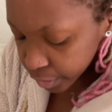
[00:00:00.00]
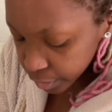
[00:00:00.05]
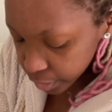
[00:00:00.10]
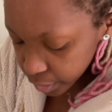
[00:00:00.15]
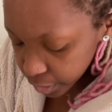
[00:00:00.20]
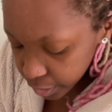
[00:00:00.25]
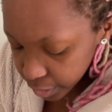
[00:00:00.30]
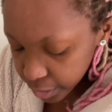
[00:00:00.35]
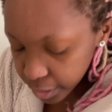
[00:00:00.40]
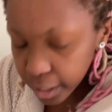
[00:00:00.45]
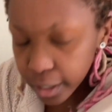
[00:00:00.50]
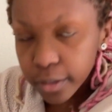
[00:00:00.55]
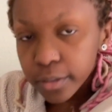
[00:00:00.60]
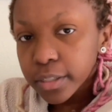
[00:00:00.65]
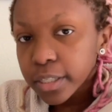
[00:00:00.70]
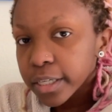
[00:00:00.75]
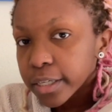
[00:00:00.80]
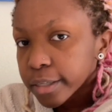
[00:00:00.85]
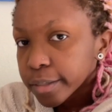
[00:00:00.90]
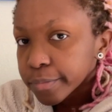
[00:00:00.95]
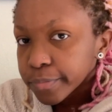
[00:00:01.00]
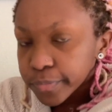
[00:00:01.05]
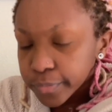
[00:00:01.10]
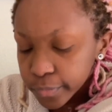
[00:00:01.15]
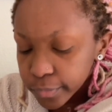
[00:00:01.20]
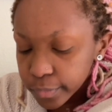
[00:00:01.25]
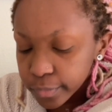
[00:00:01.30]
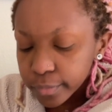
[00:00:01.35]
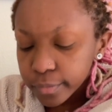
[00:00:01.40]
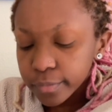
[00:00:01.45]
Then I'll take
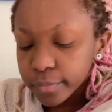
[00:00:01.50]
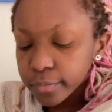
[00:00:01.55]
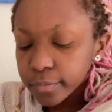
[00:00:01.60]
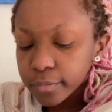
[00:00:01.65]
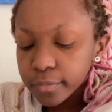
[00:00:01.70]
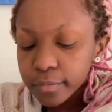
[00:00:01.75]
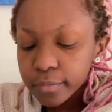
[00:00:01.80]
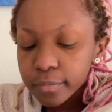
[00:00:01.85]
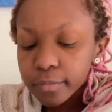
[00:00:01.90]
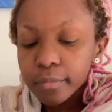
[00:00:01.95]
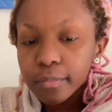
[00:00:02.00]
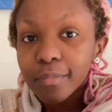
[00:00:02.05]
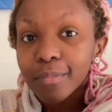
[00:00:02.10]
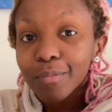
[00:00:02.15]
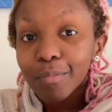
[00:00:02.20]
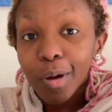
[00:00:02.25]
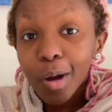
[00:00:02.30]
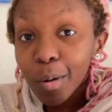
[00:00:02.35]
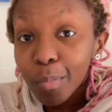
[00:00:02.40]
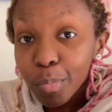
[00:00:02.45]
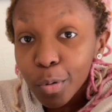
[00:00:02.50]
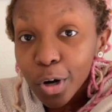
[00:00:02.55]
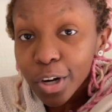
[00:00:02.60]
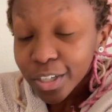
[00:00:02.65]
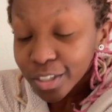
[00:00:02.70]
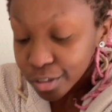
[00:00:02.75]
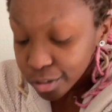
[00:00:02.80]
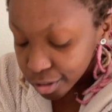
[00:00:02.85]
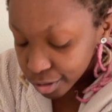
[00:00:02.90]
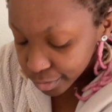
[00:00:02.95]
a
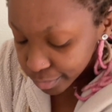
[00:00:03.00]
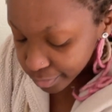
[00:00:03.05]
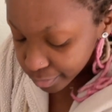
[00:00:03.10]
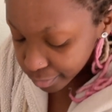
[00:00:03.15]
brush